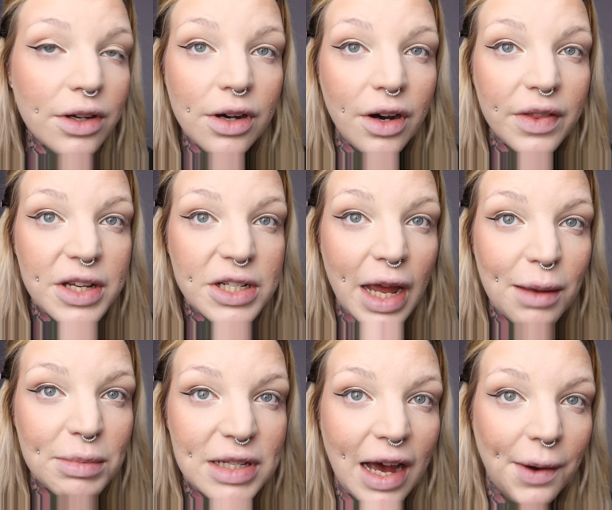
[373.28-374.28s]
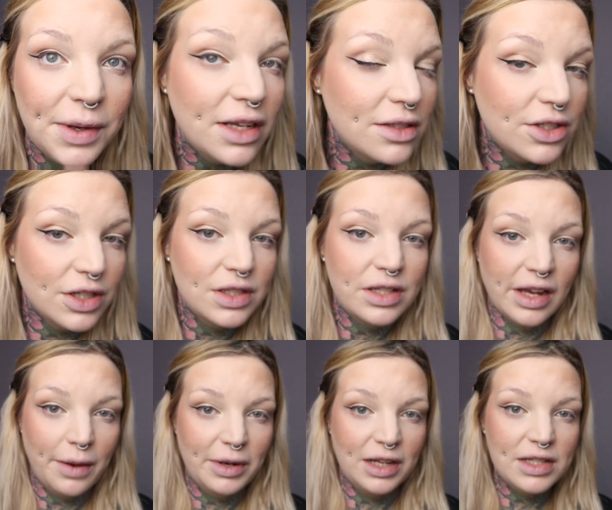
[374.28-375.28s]
got the shape down is just to
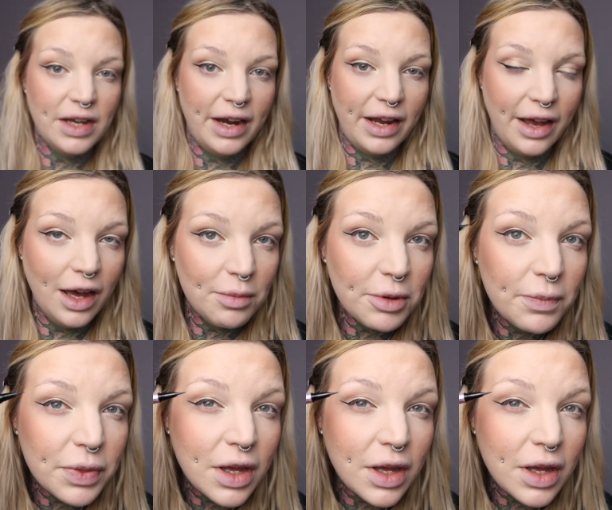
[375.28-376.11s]
go in and tidy up.